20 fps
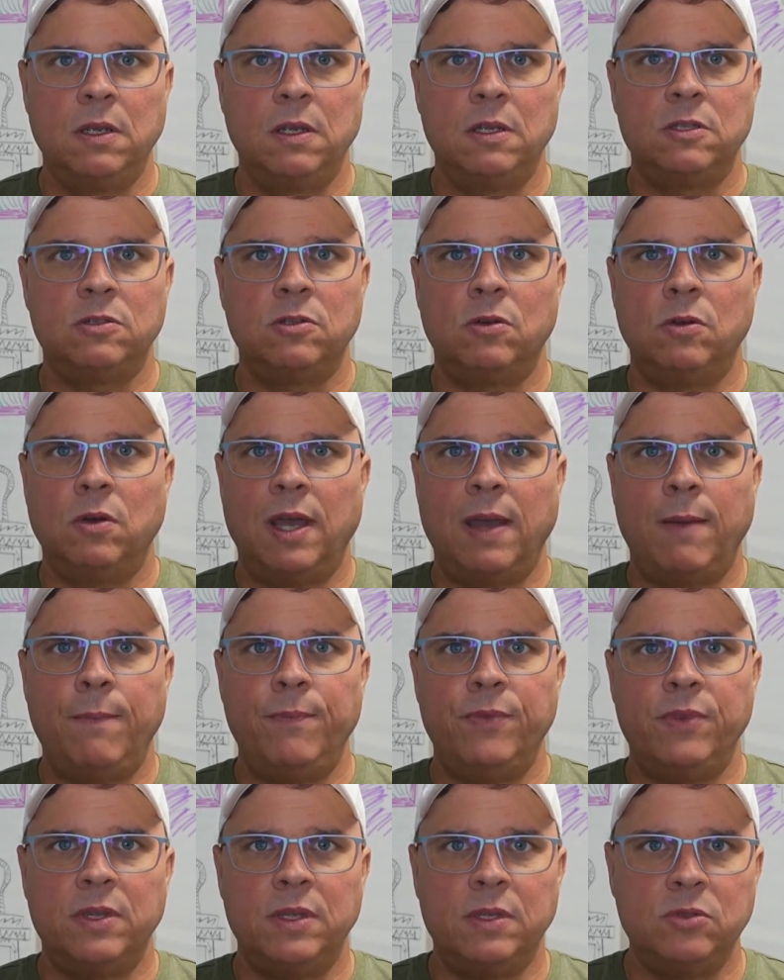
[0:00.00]
So
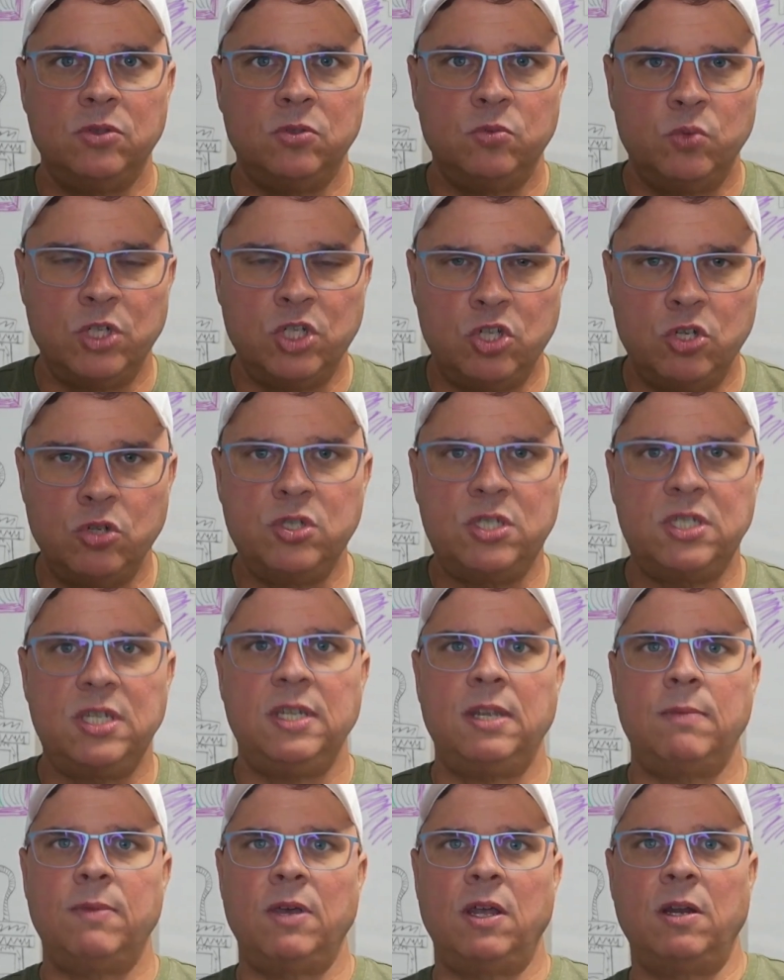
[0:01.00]
I'm reducing
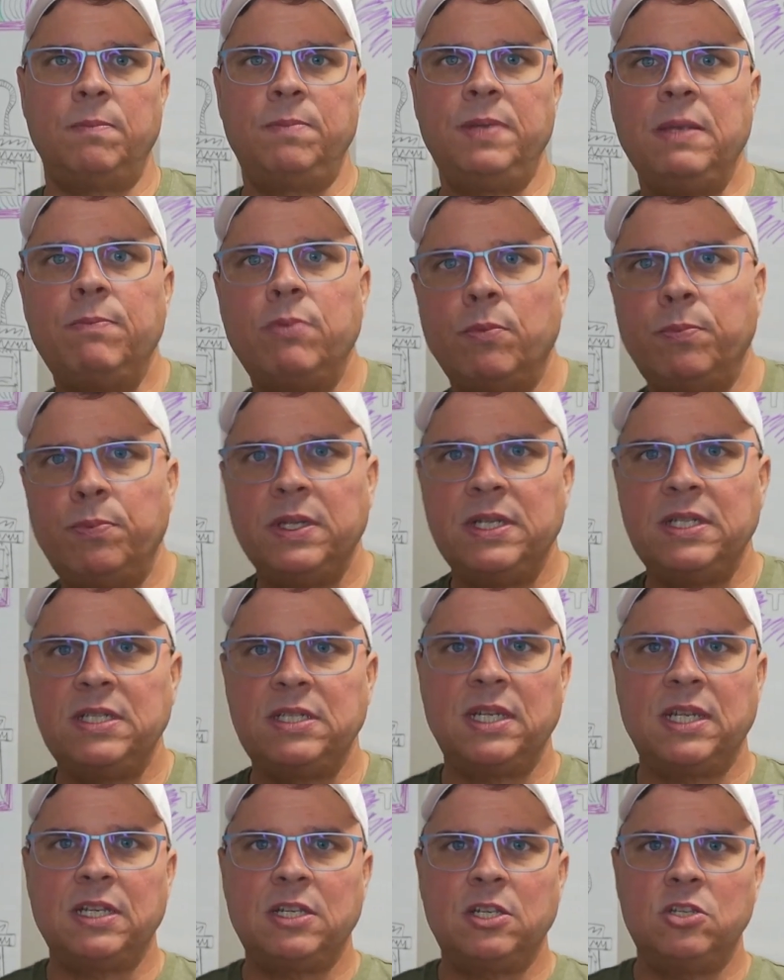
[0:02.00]
the amount of people pleasing
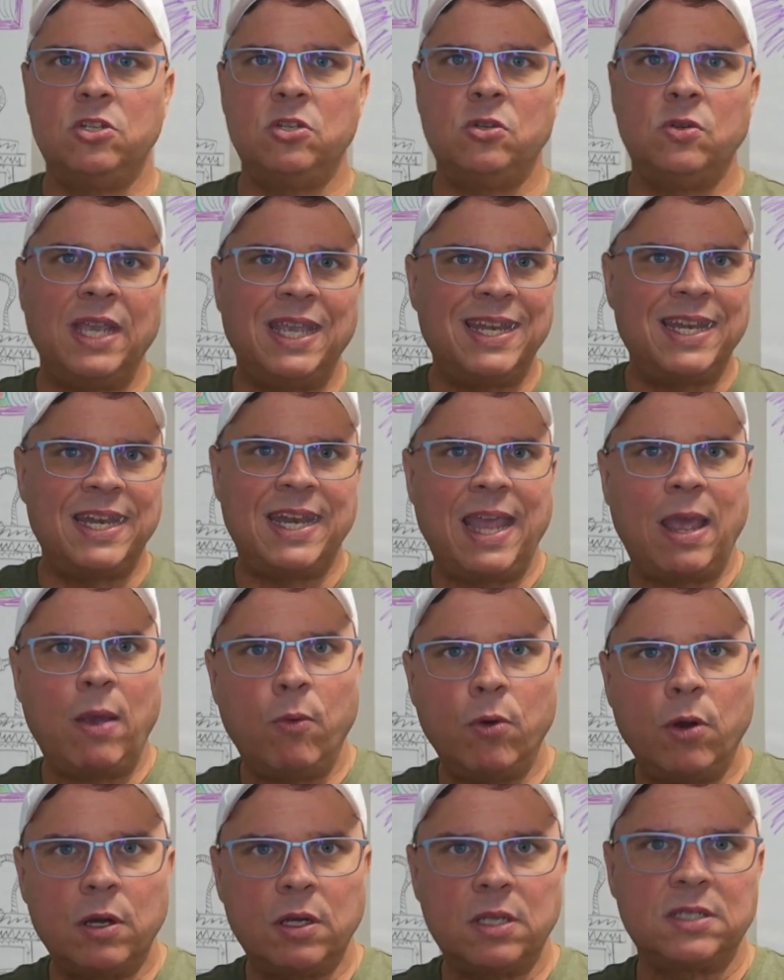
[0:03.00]
I can do in a
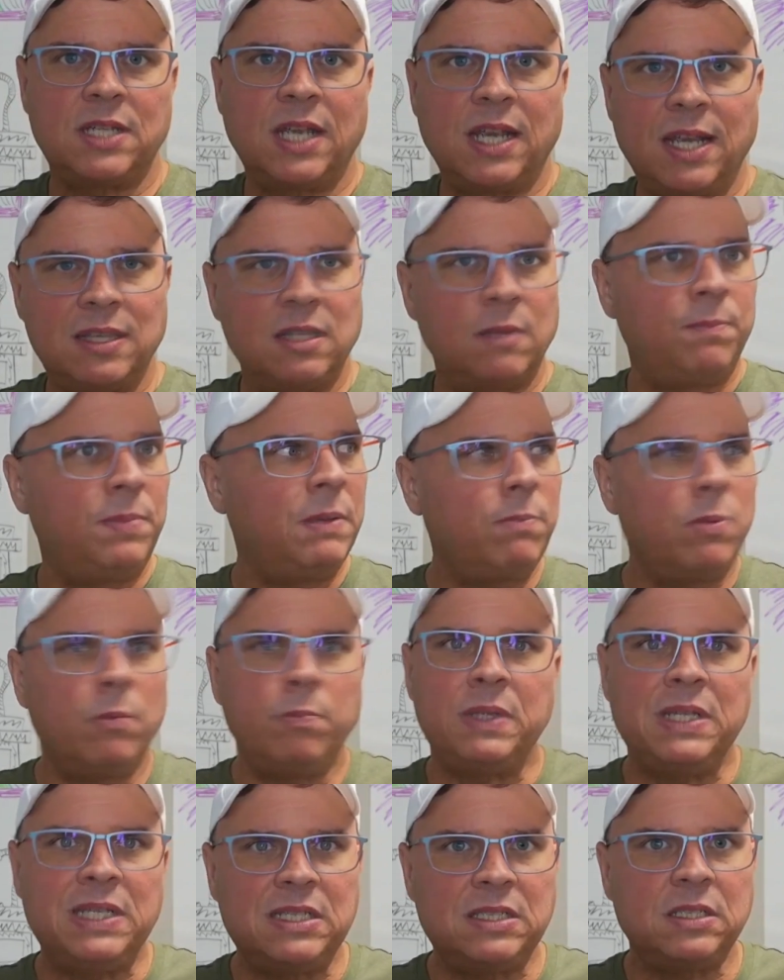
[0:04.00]
network, because I got the people
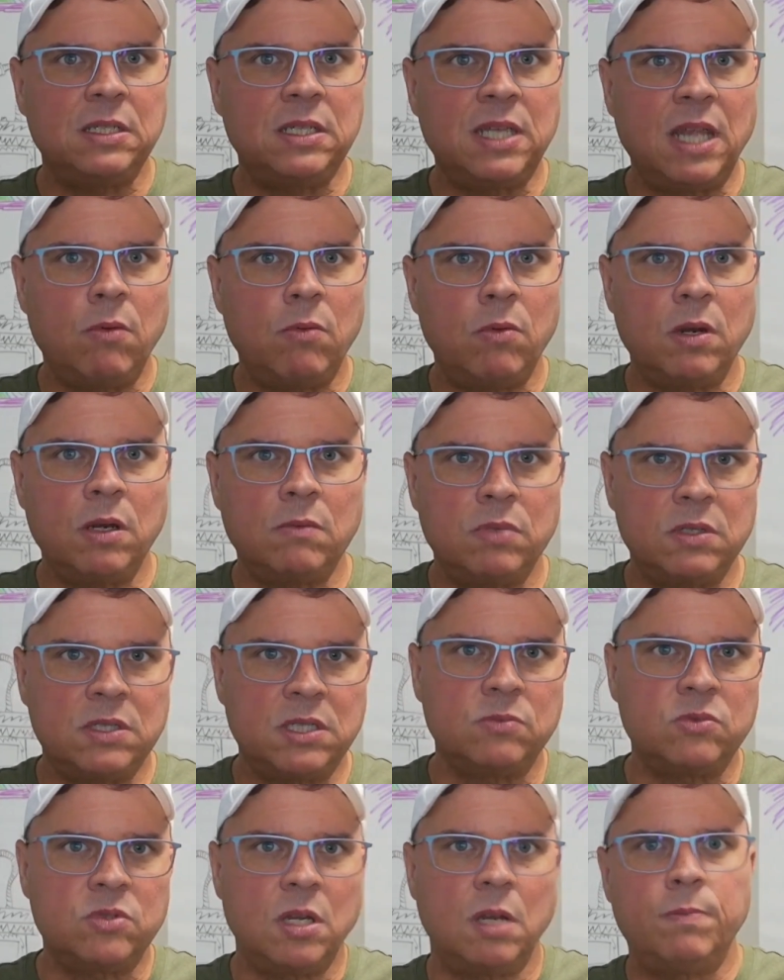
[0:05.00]
pleasing network, which
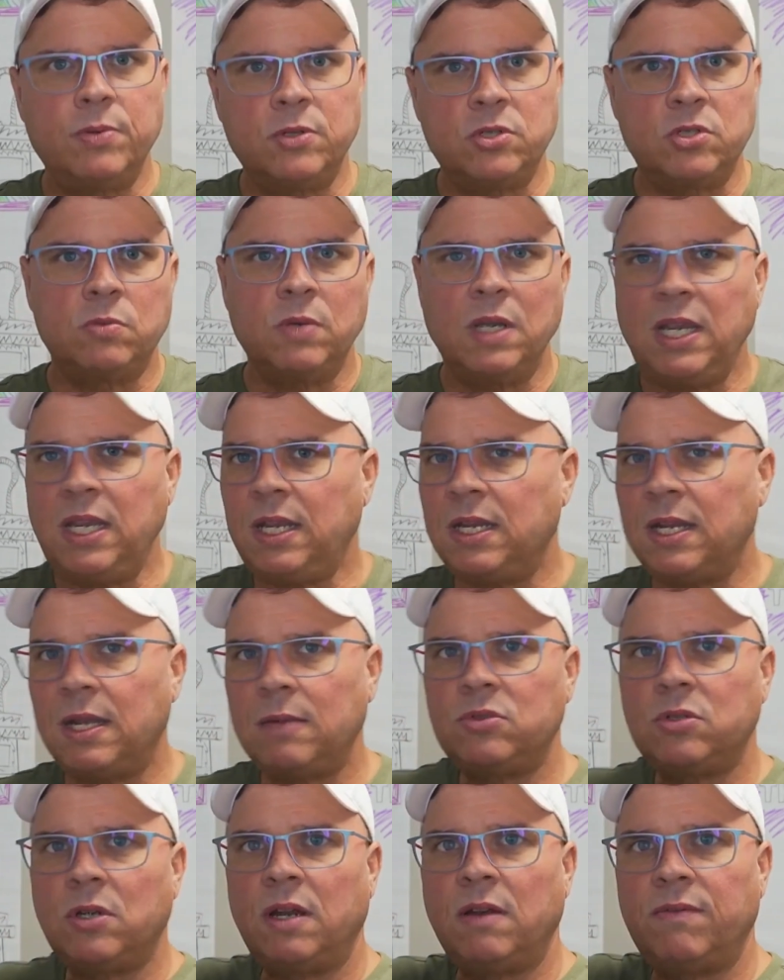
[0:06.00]
I'm trying to push away. And I'm
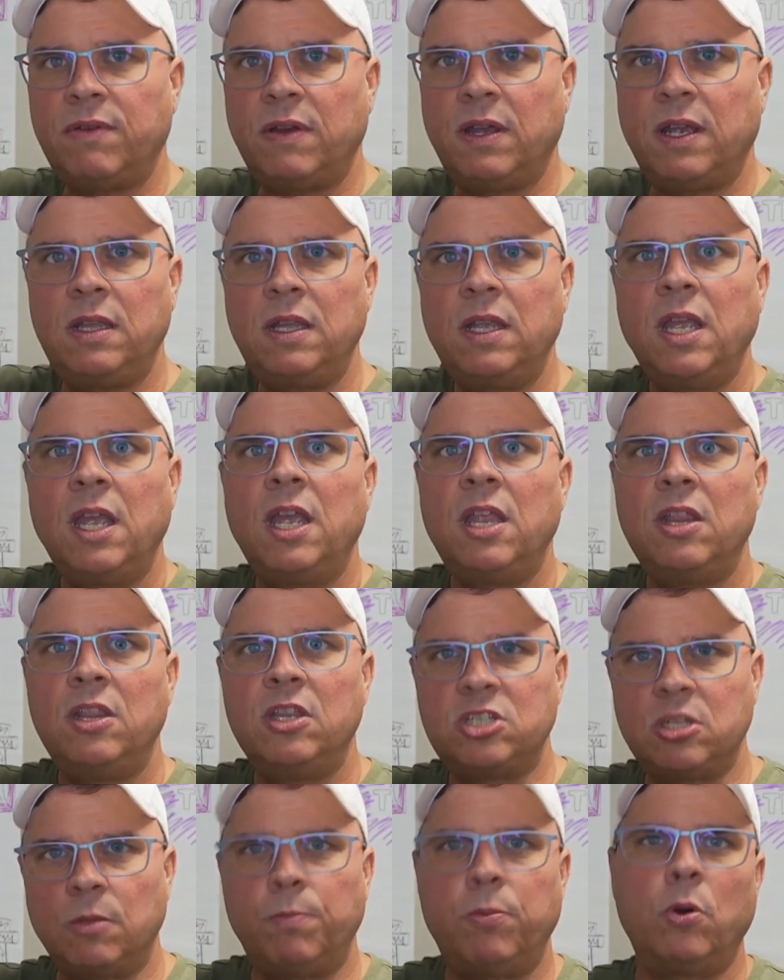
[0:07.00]
trying to find the
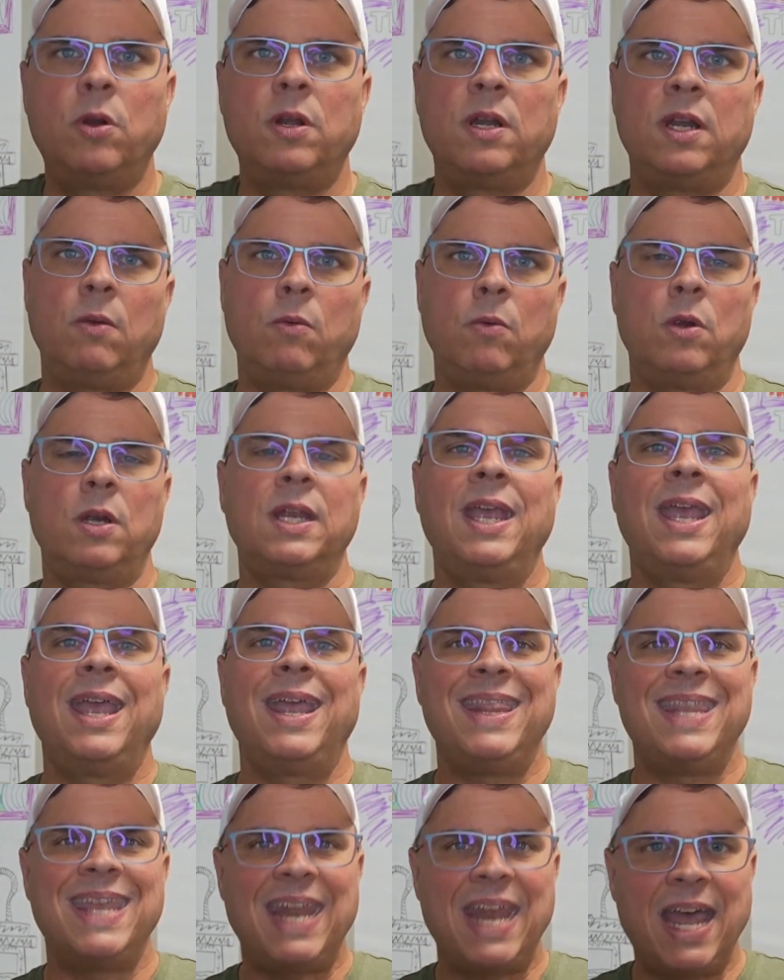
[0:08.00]
support network
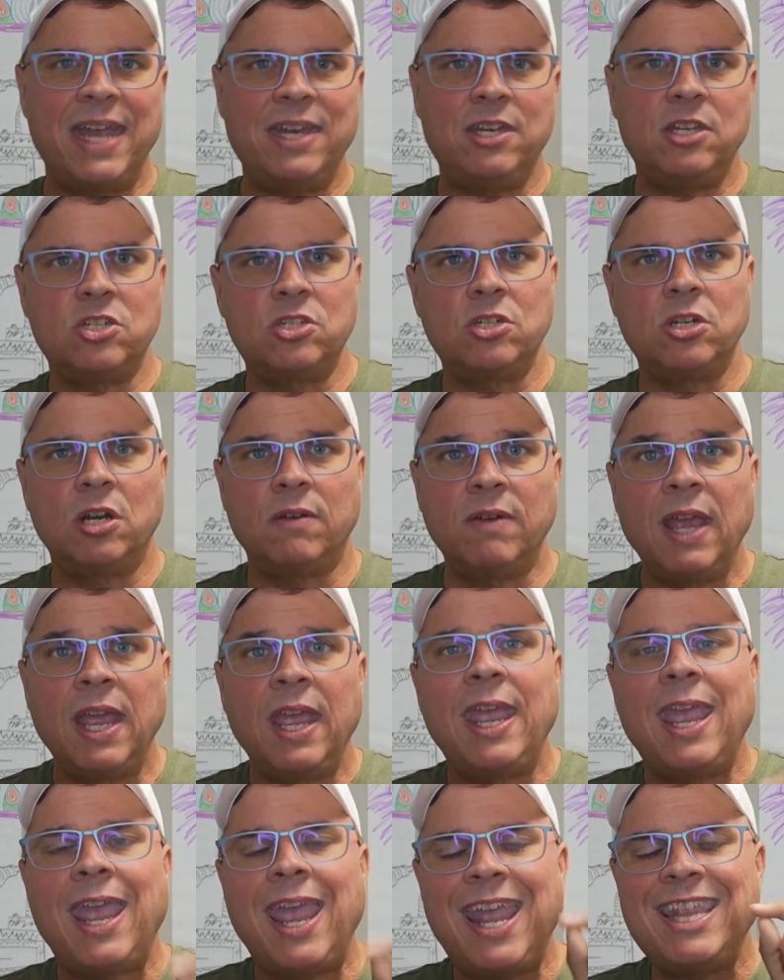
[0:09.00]
that I deserve.
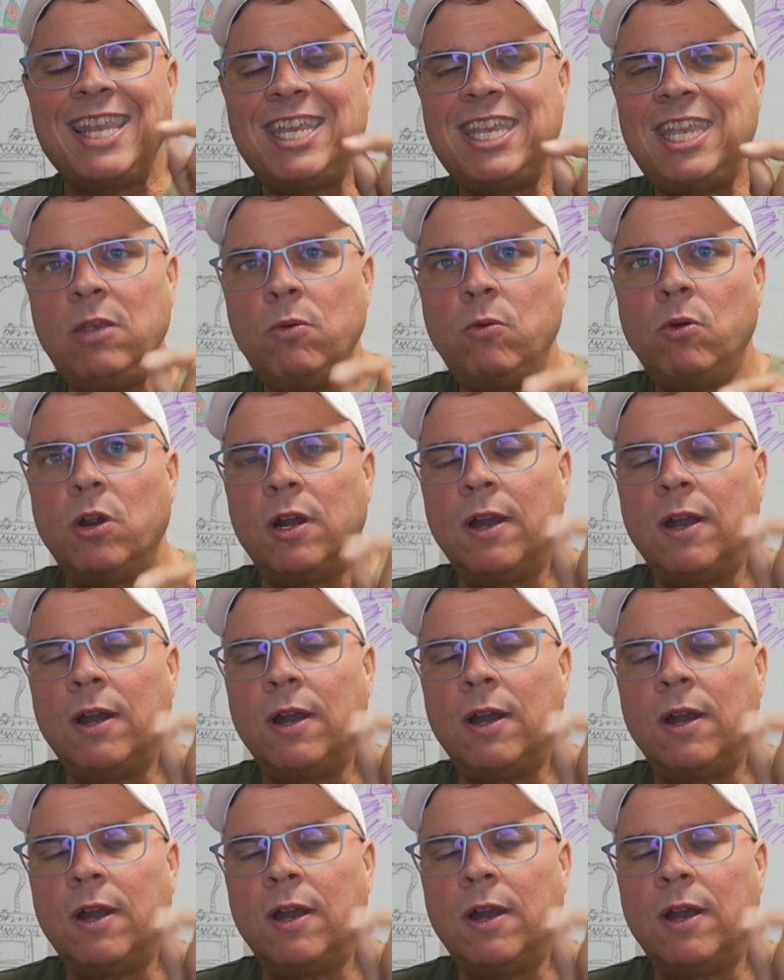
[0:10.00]
And the key word,